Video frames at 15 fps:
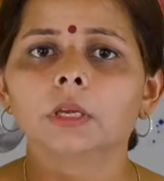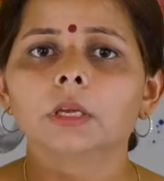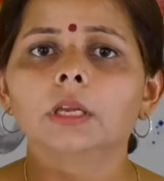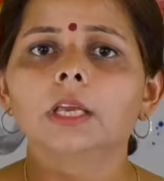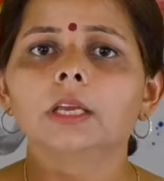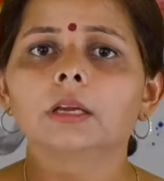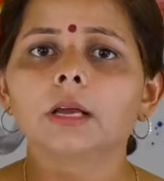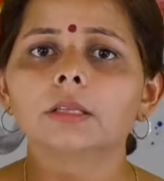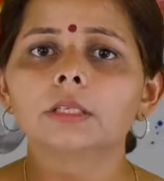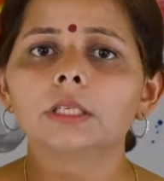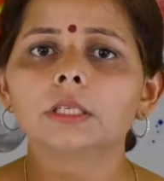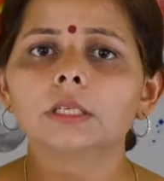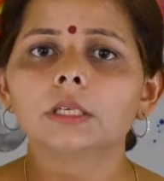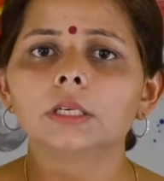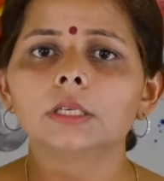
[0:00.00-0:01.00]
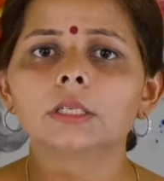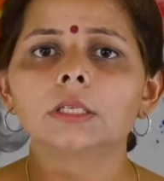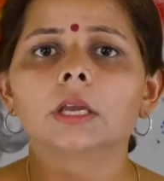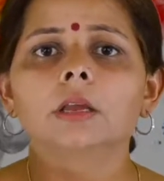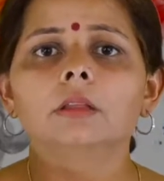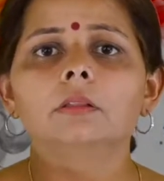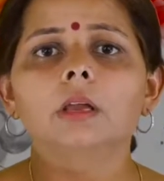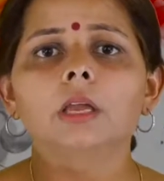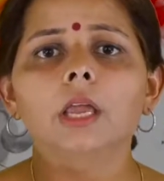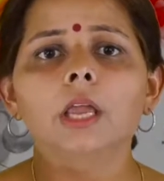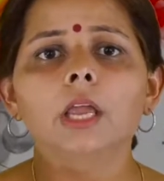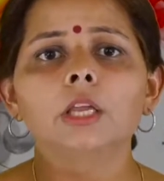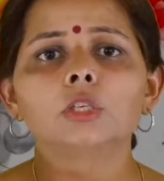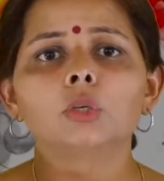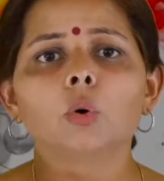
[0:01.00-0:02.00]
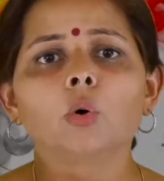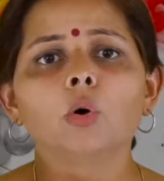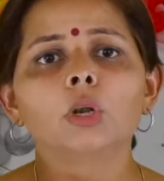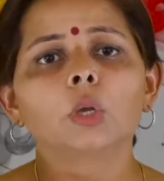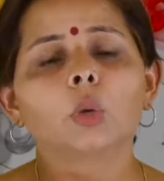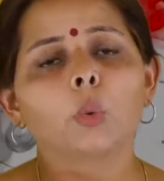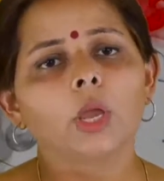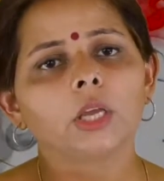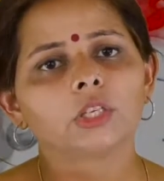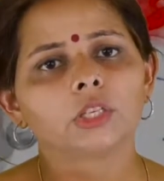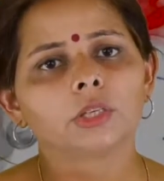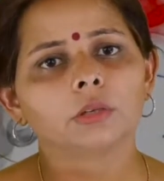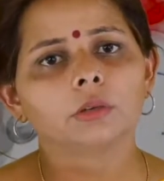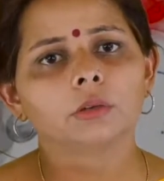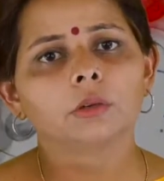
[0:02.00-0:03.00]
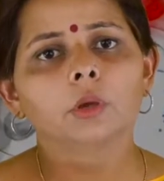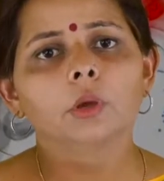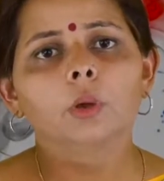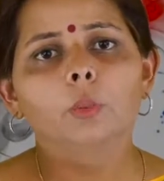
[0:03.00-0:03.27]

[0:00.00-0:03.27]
He considers the age-old question